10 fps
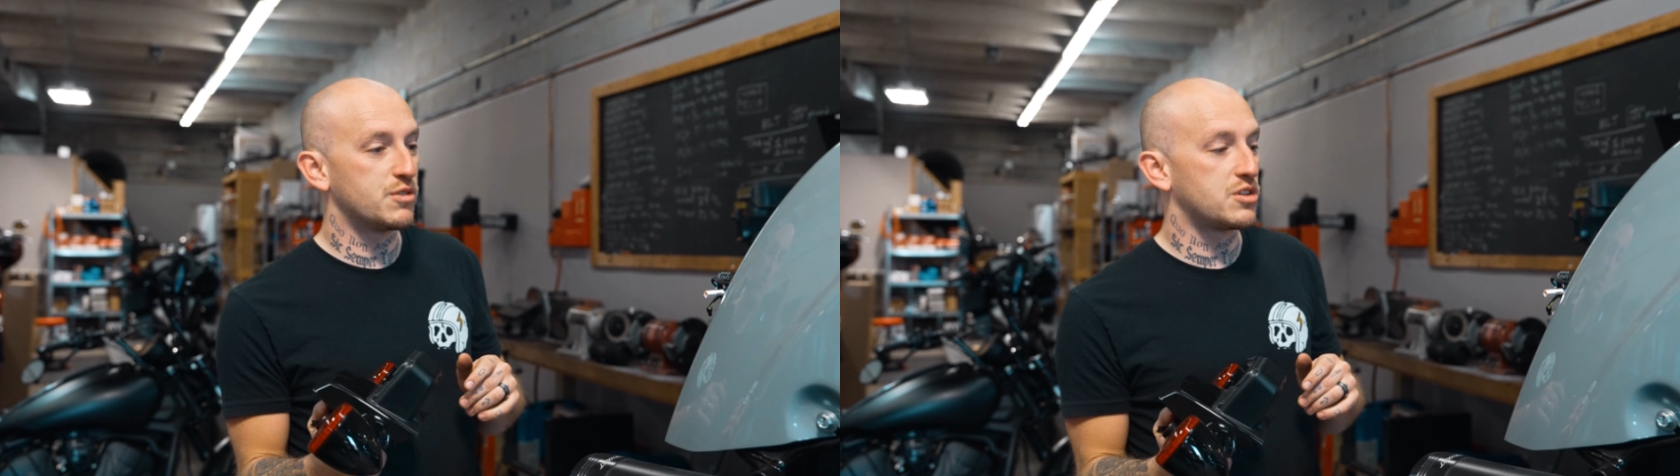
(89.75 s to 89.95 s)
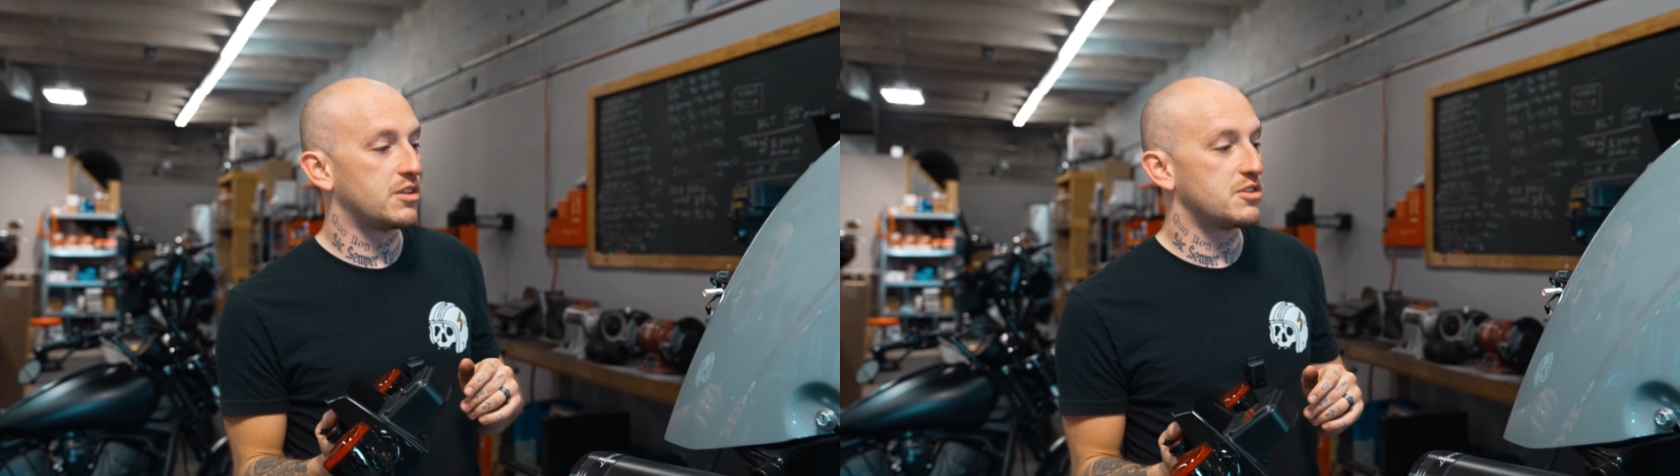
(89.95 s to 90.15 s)

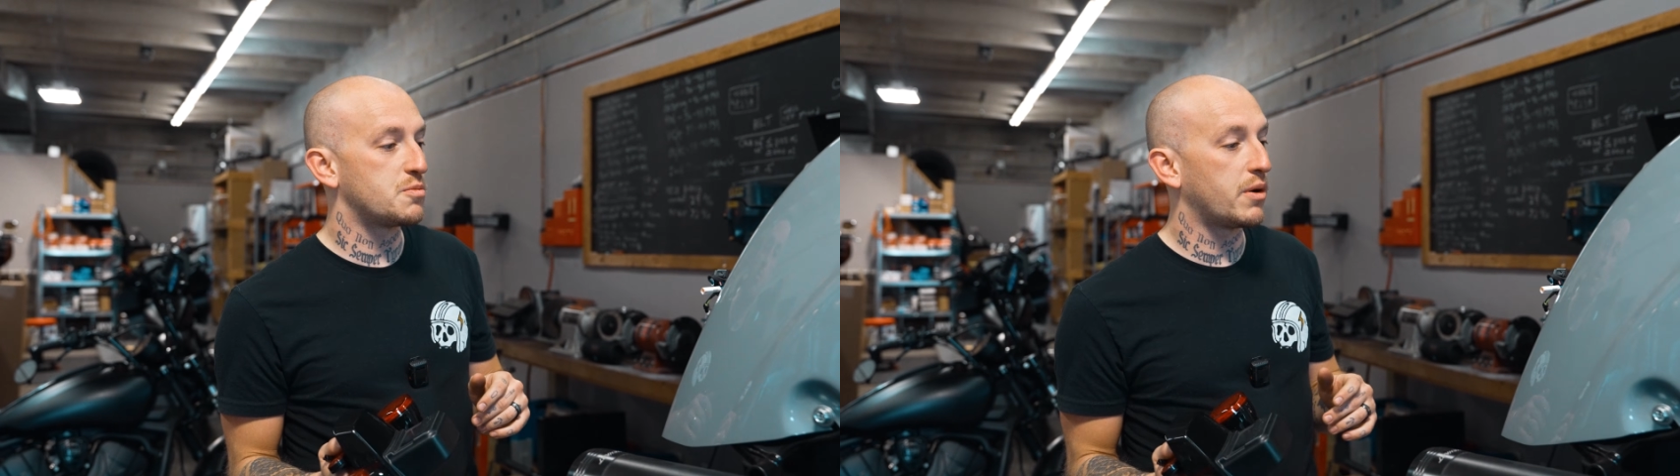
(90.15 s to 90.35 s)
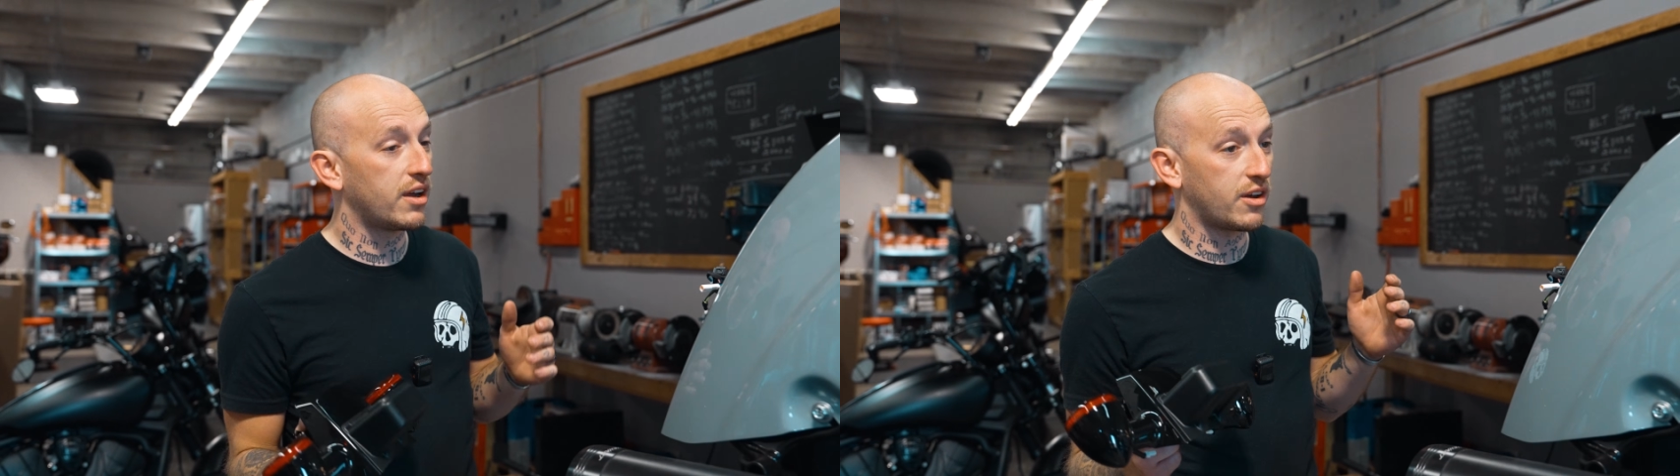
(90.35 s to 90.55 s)
us on this
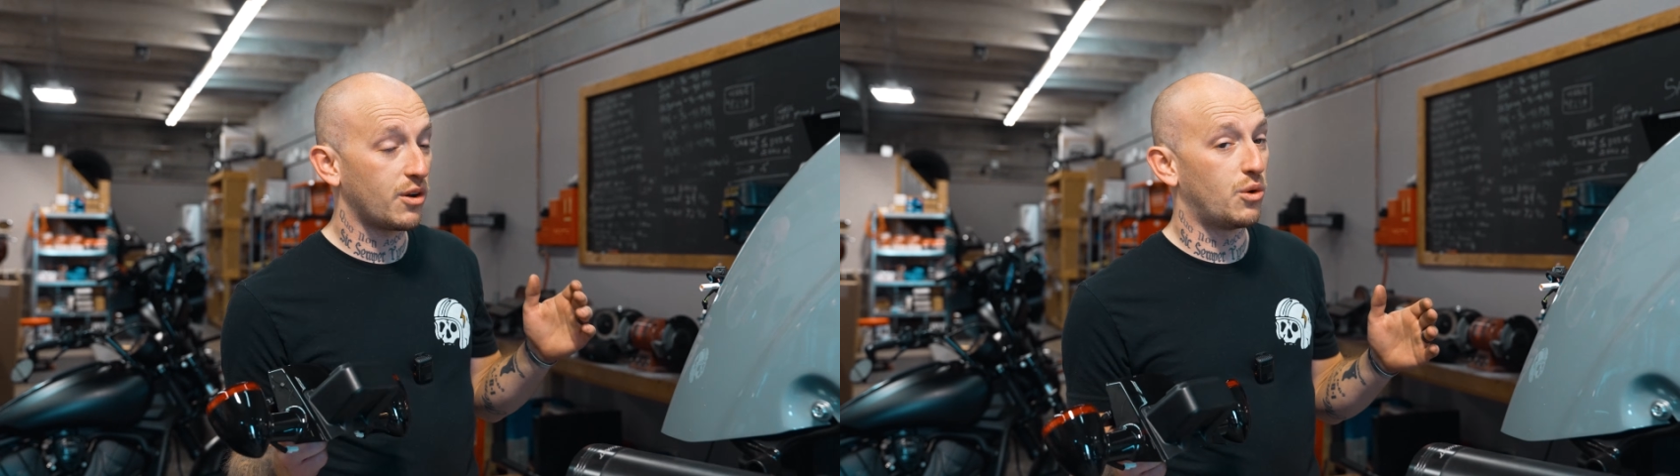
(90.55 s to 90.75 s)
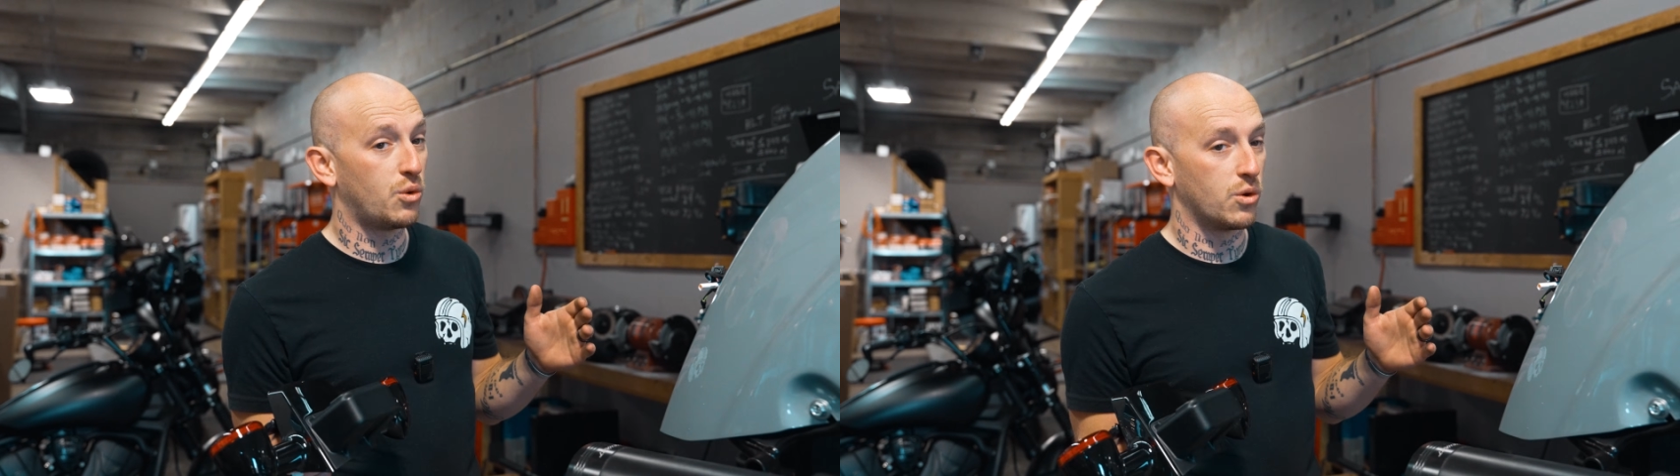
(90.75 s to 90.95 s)
bike,
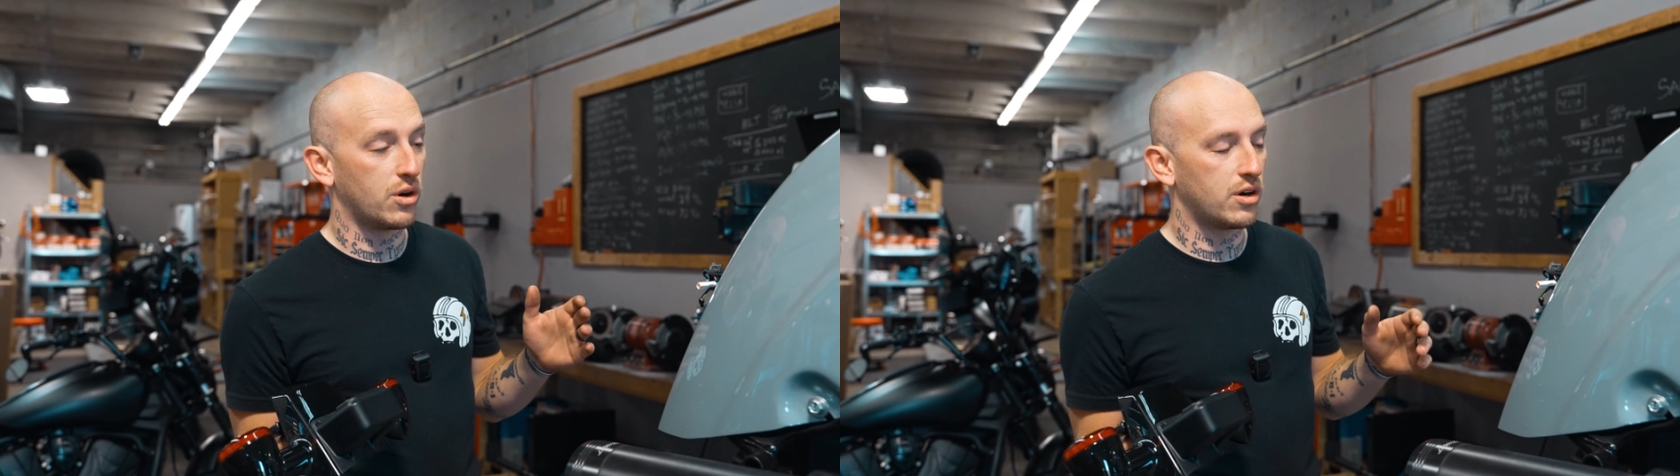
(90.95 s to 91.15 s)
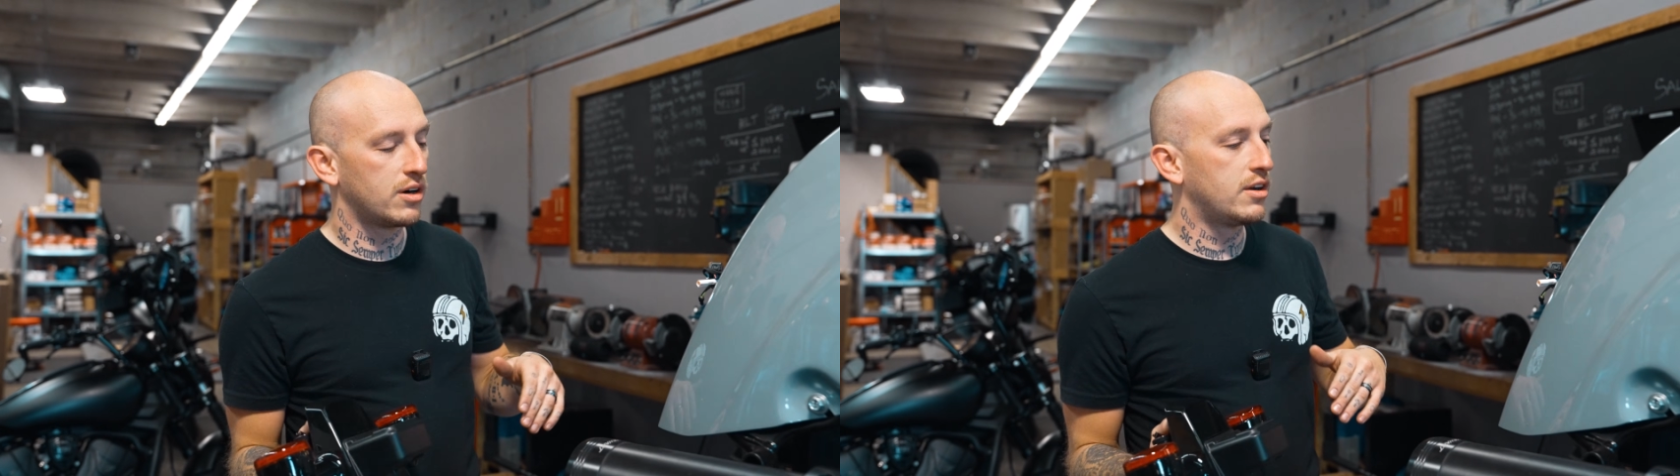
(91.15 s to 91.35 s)
or